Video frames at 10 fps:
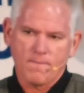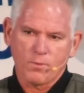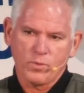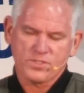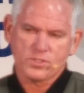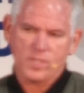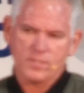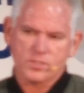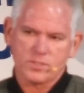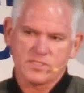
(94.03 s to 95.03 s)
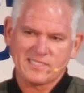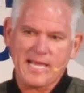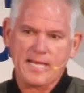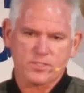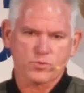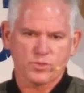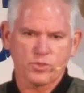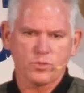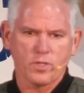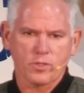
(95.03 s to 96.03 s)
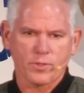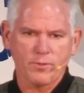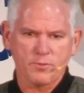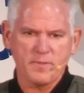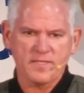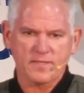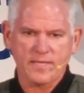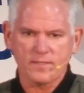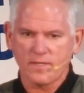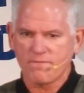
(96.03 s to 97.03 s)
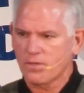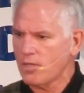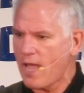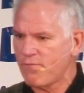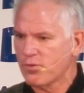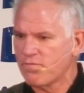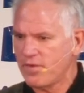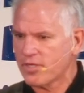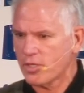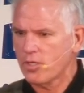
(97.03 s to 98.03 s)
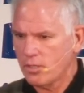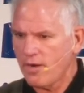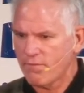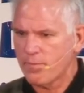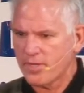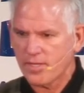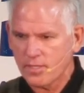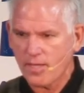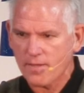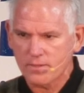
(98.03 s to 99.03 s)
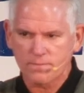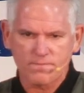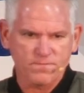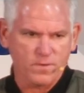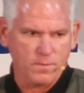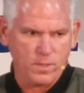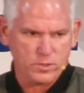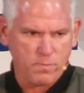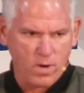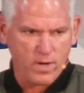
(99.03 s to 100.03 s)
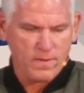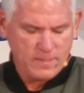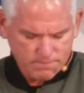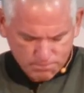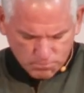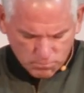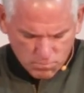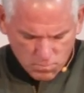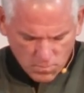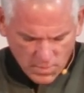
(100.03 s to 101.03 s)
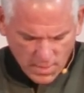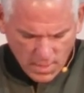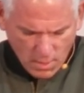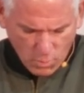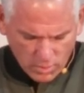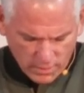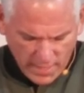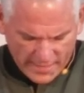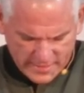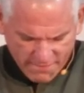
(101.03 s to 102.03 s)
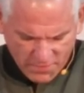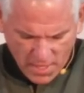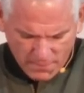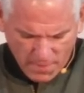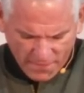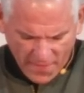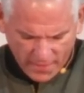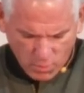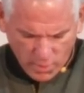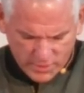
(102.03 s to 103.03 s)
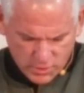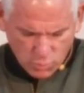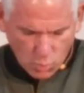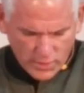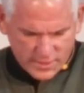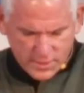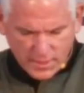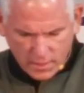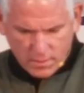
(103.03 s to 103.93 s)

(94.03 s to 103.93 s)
with such zest? Would you agree with me that they live their life with vigor? Everybody, yeah, for the most part. Well, as I've thought about that question, what does it